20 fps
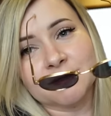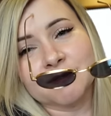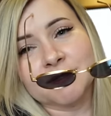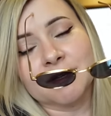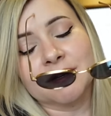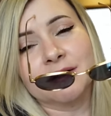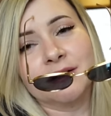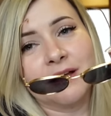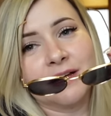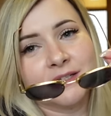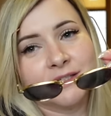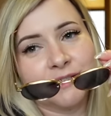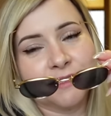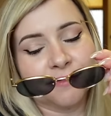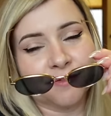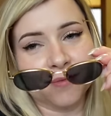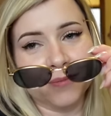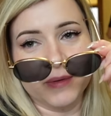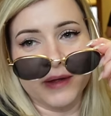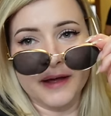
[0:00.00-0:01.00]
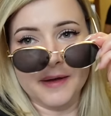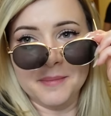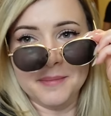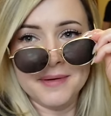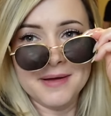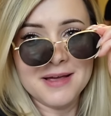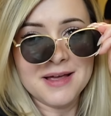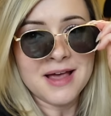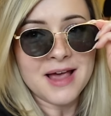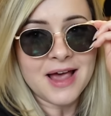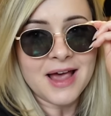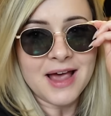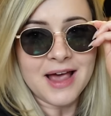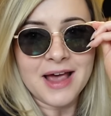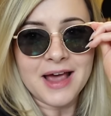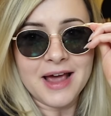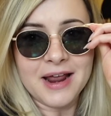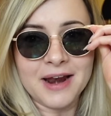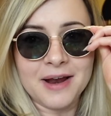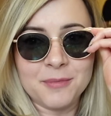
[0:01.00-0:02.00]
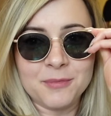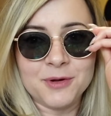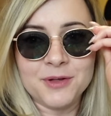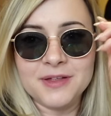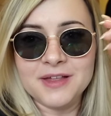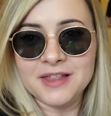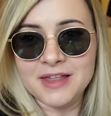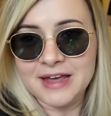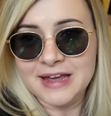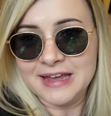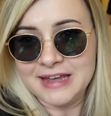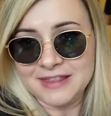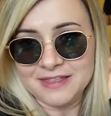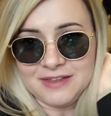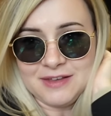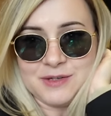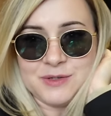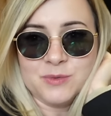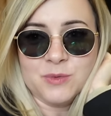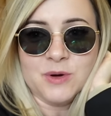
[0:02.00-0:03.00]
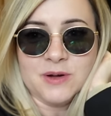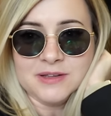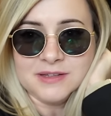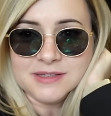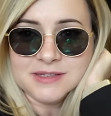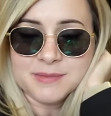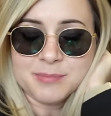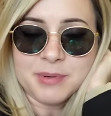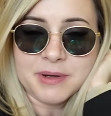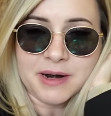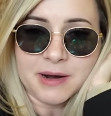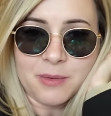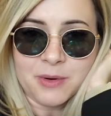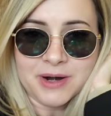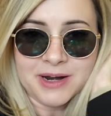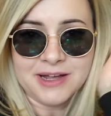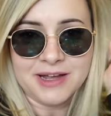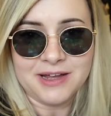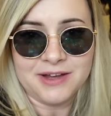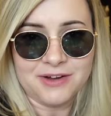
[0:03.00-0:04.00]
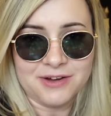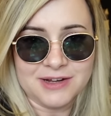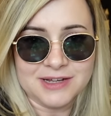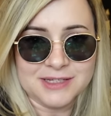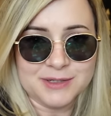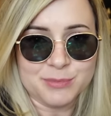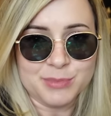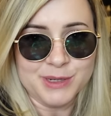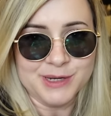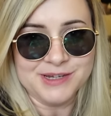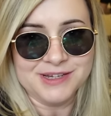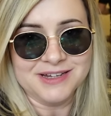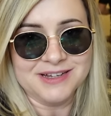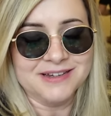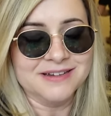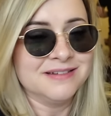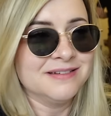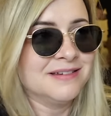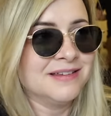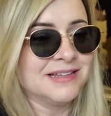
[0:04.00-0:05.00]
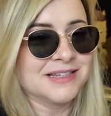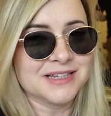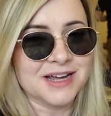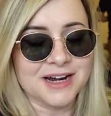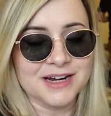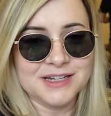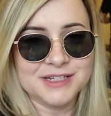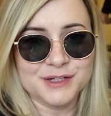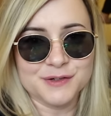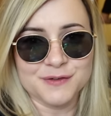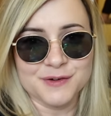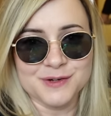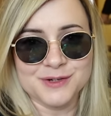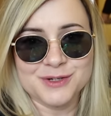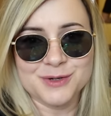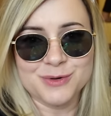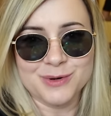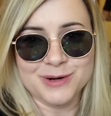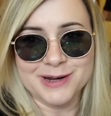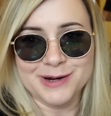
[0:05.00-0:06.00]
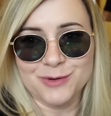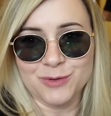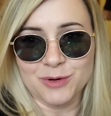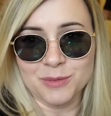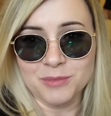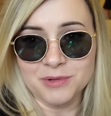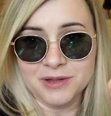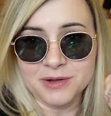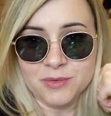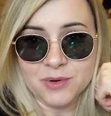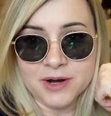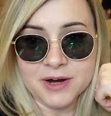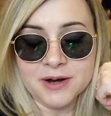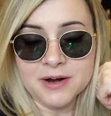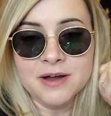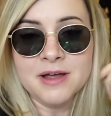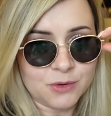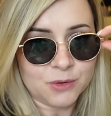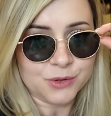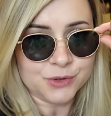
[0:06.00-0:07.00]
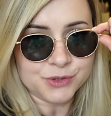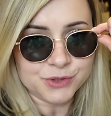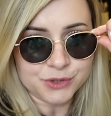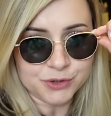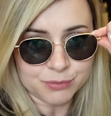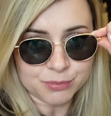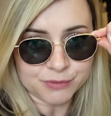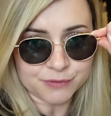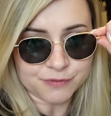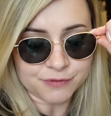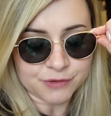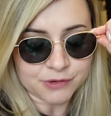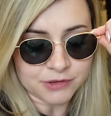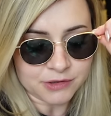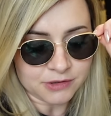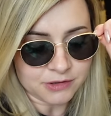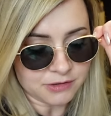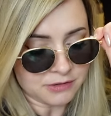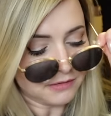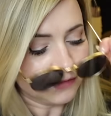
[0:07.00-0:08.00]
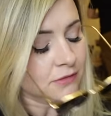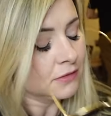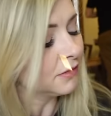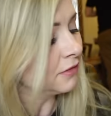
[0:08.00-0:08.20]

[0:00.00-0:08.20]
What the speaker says: of sunglasses from them. And I'm really liking these ones, but I want to get your guys' opinion. It's kind of different to what I normally wear. Or do you prefer